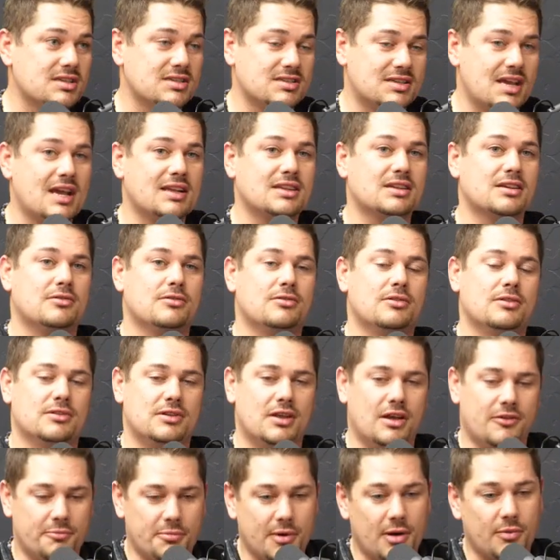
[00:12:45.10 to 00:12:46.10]
technical
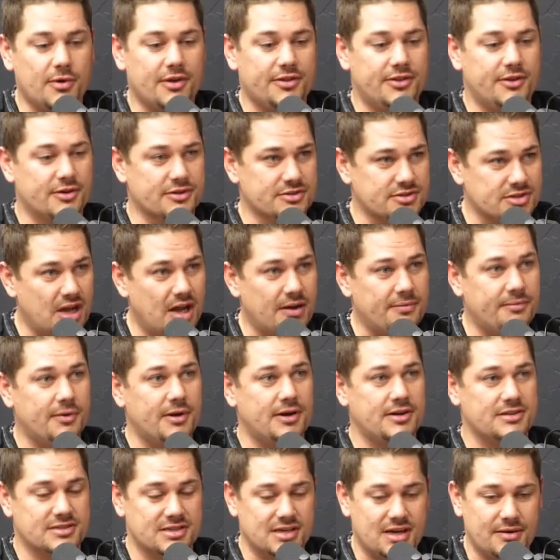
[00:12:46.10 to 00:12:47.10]
enough, but with your
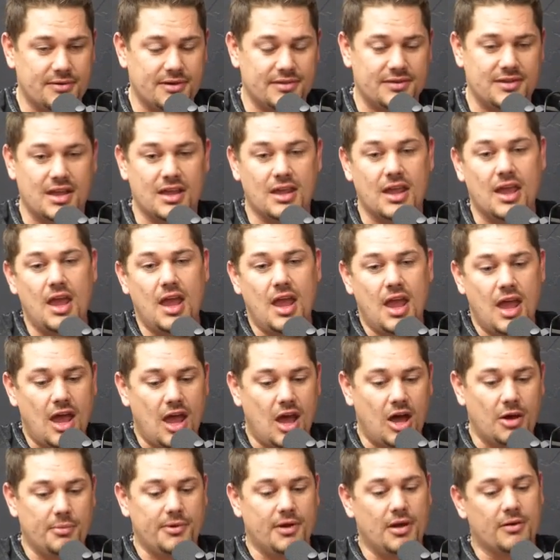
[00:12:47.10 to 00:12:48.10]
softwares and everything
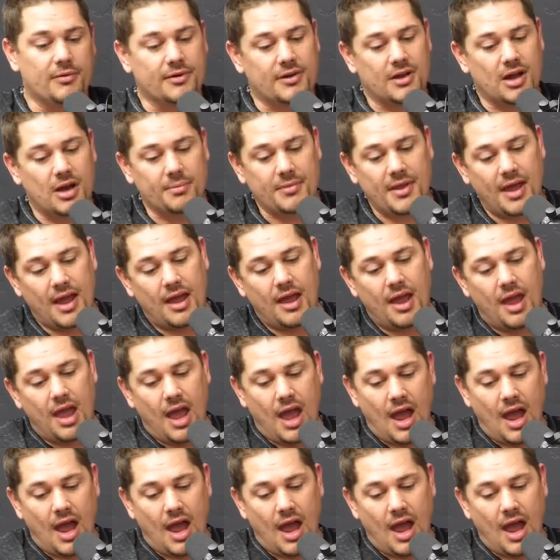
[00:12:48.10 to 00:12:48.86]
helped me overcome that.